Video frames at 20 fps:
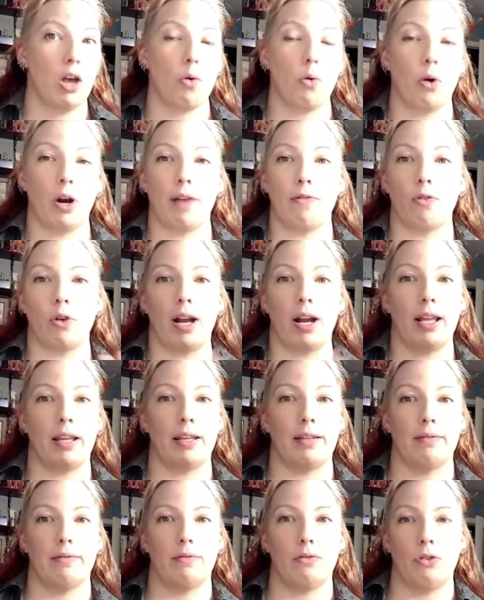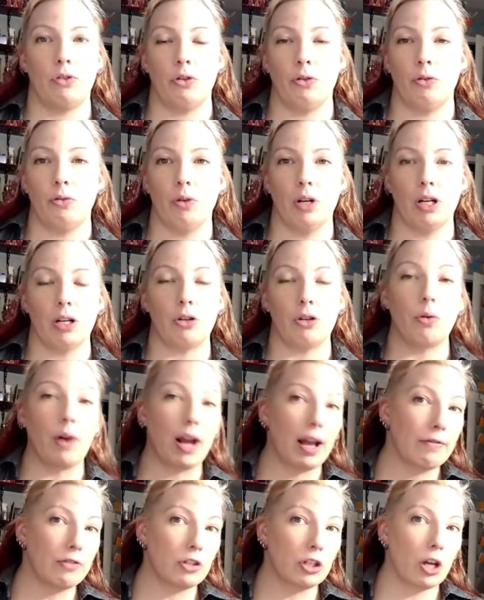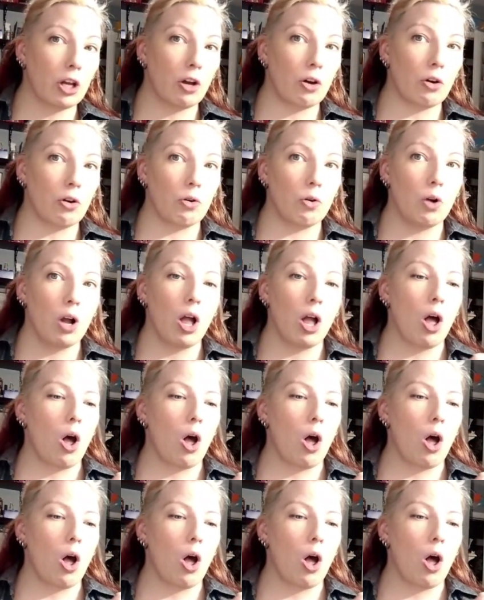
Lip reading: wherever I do a craft show